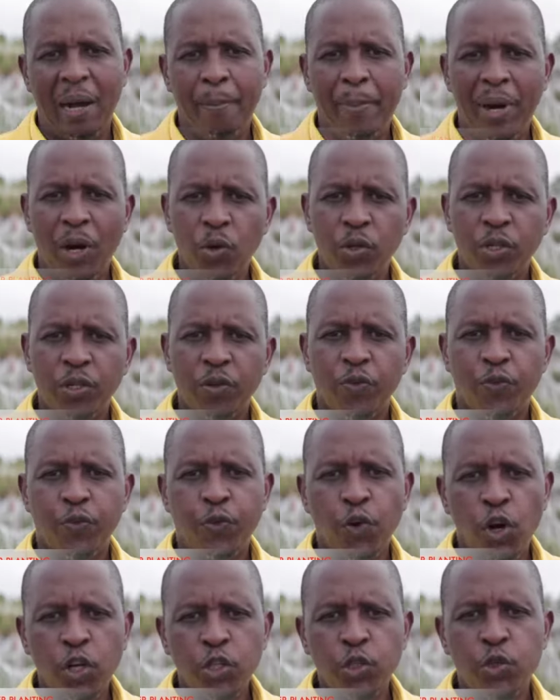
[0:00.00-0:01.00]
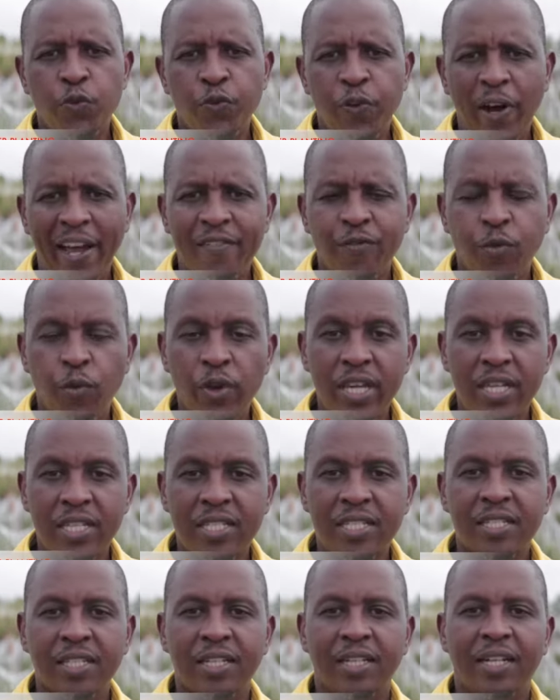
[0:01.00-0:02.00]
about 4 to 5
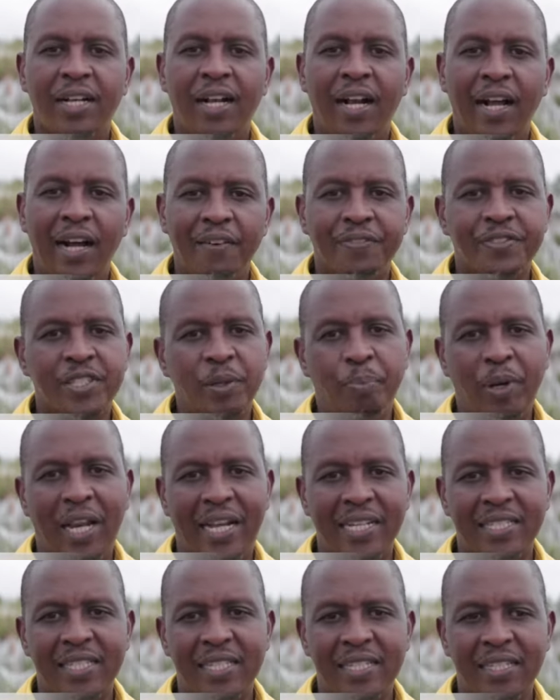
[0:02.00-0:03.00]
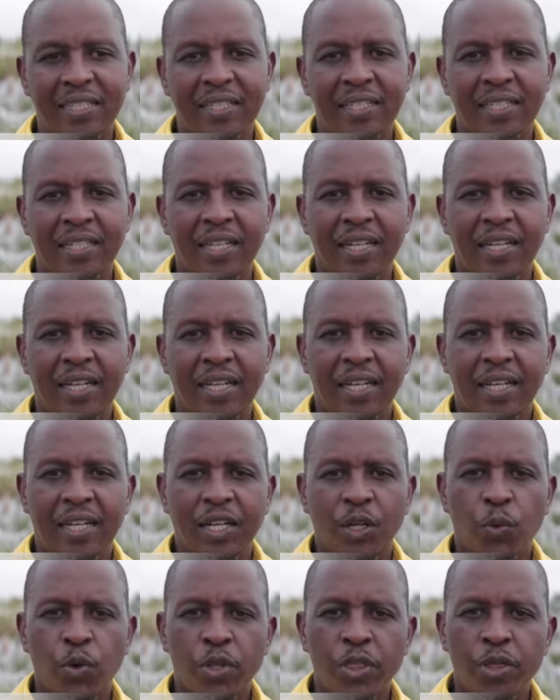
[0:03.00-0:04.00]
weeks after planting
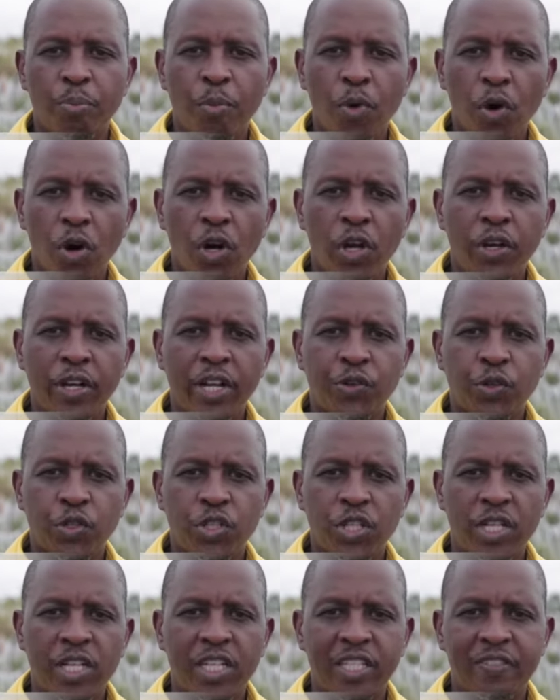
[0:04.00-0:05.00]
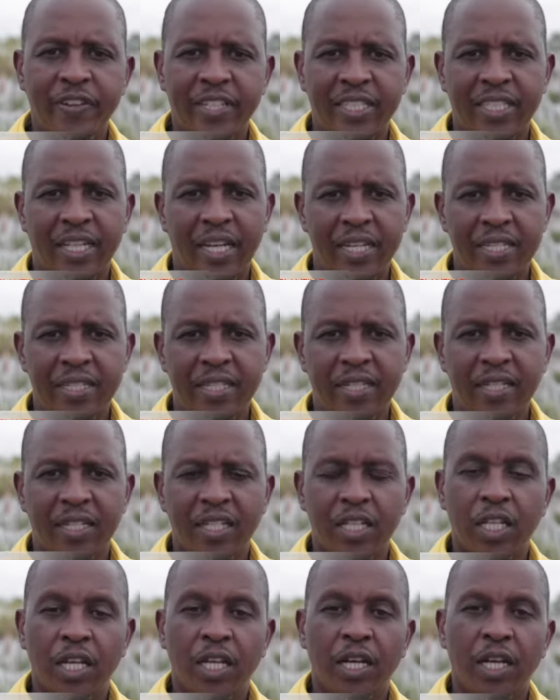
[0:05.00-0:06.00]
with more nitrogenous fertilizer.
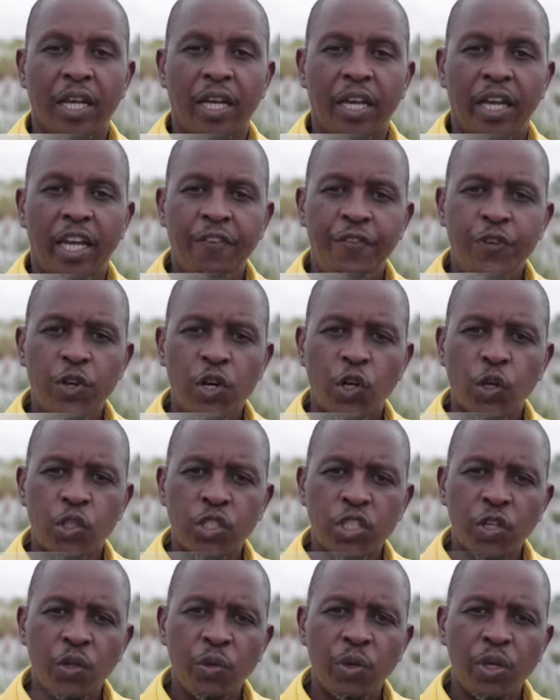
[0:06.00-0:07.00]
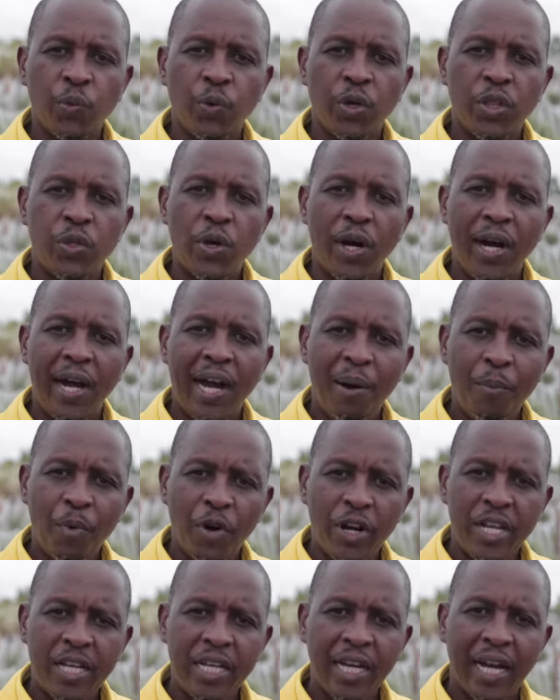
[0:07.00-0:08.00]
If you're continuing with your
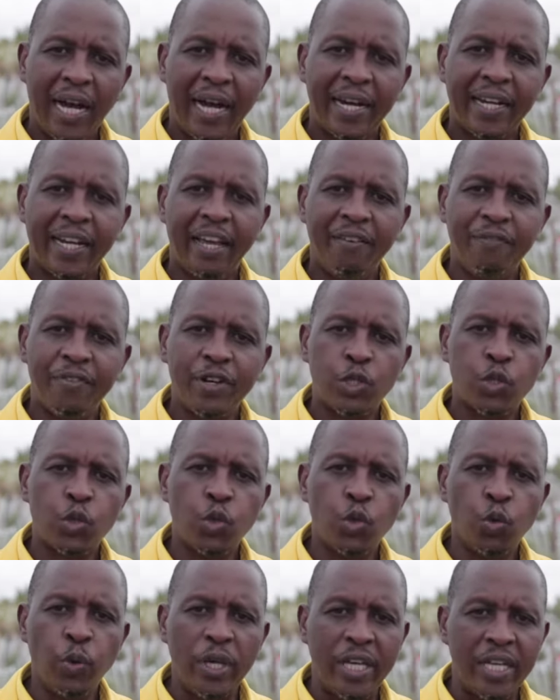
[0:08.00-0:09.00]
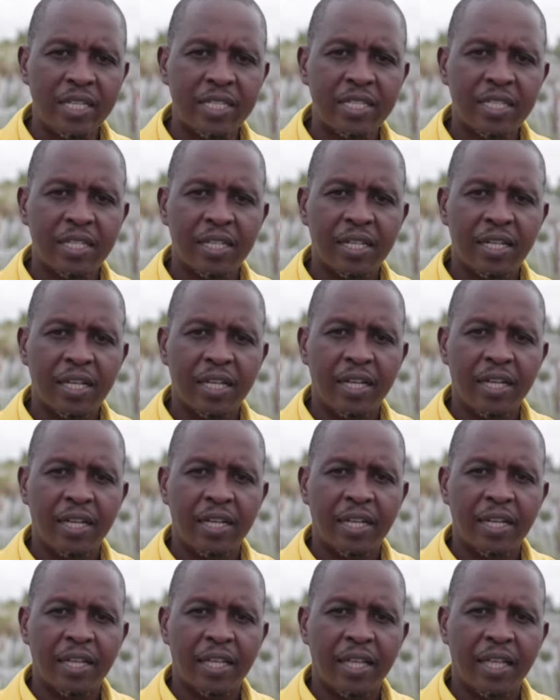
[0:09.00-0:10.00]
harmony at every 2 weeks,
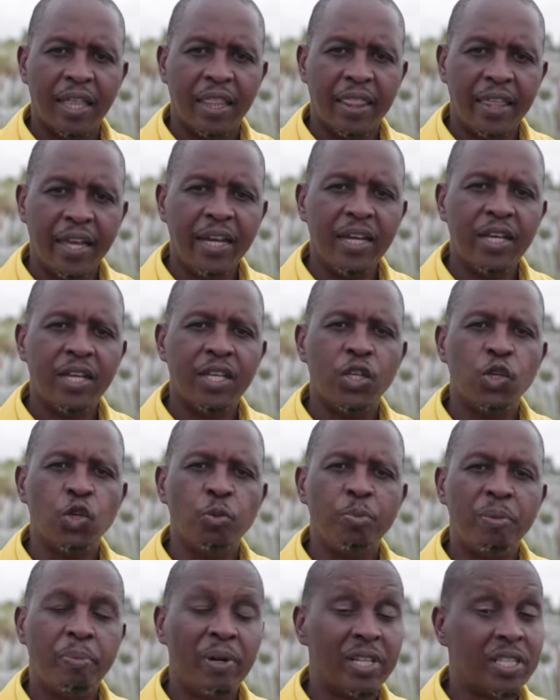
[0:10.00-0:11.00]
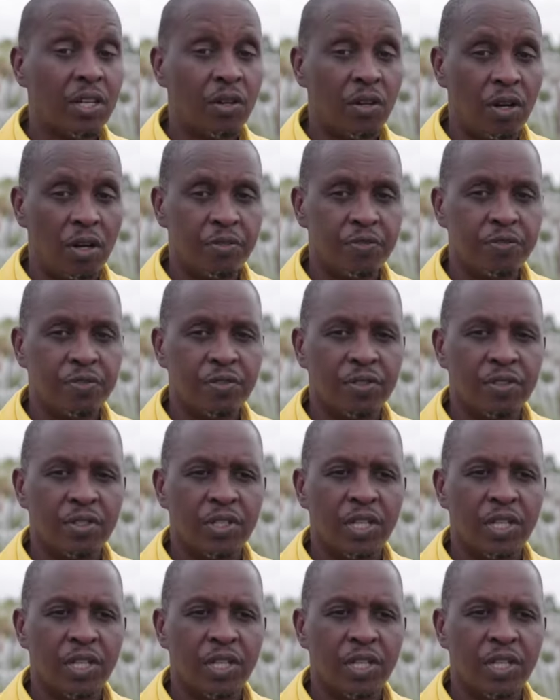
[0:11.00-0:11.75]
then you'll be better off.